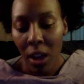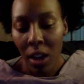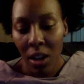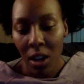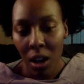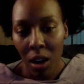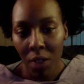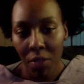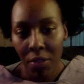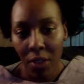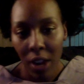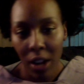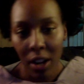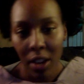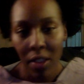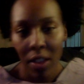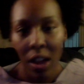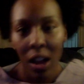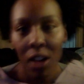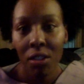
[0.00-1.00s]
ended up finding
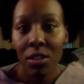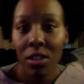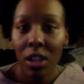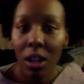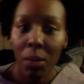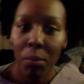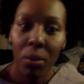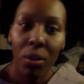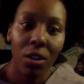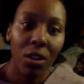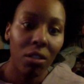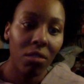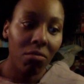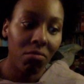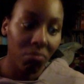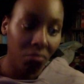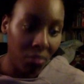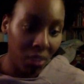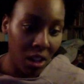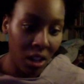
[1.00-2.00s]
the house, I will
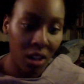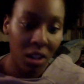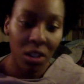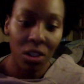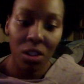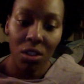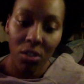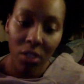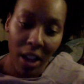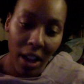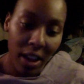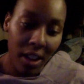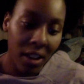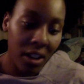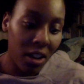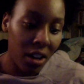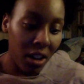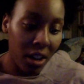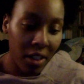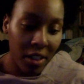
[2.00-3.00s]
get into that in
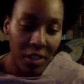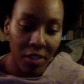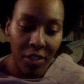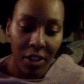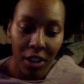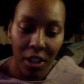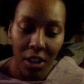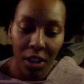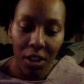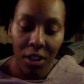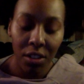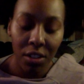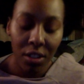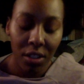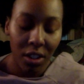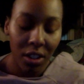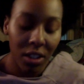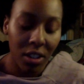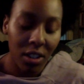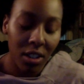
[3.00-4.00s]
another video
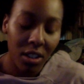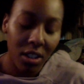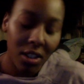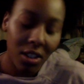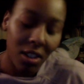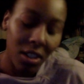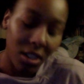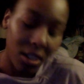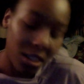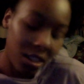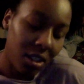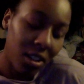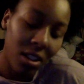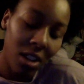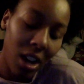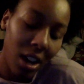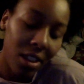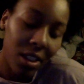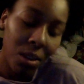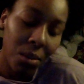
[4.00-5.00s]
because this is
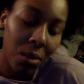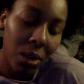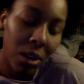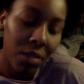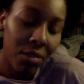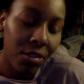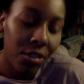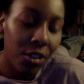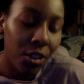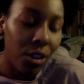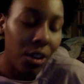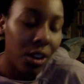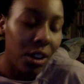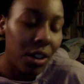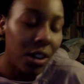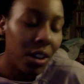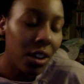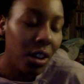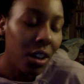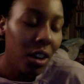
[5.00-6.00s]
not the one for it.
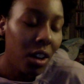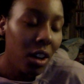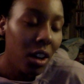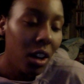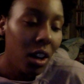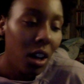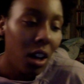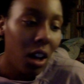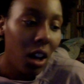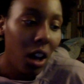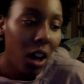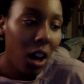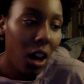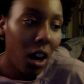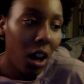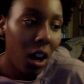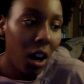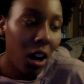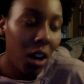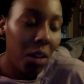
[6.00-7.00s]

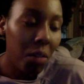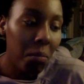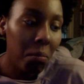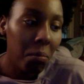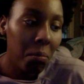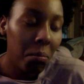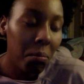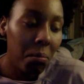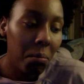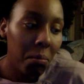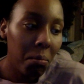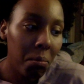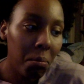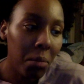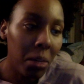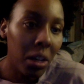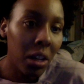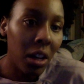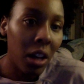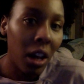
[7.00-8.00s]
Um,
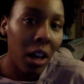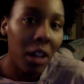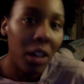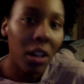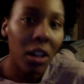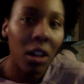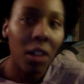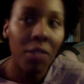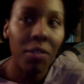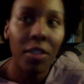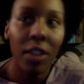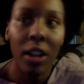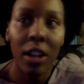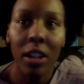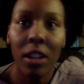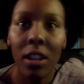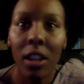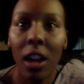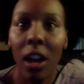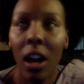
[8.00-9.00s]
but I ended up
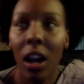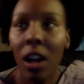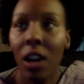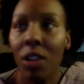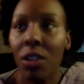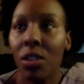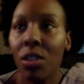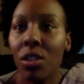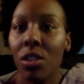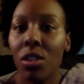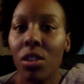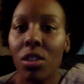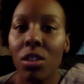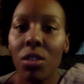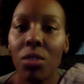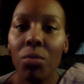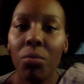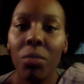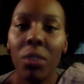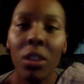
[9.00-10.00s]
finding the house.
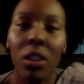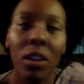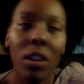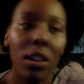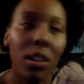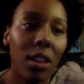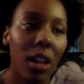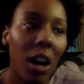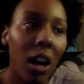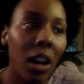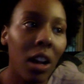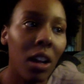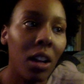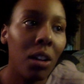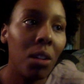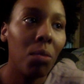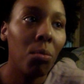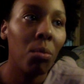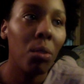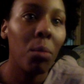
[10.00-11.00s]
We looked at it.
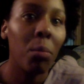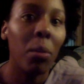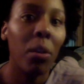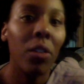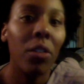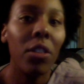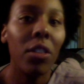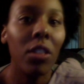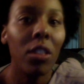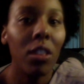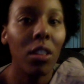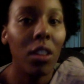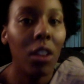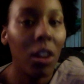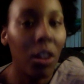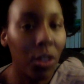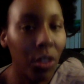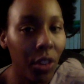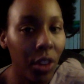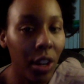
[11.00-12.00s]
We both
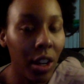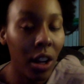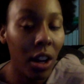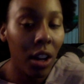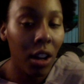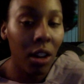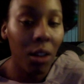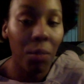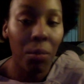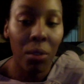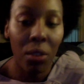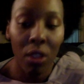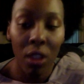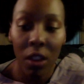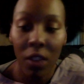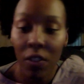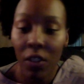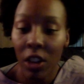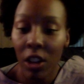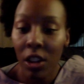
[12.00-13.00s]
agreed on it. We
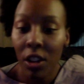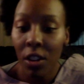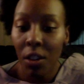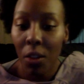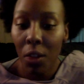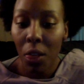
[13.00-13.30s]
loved it.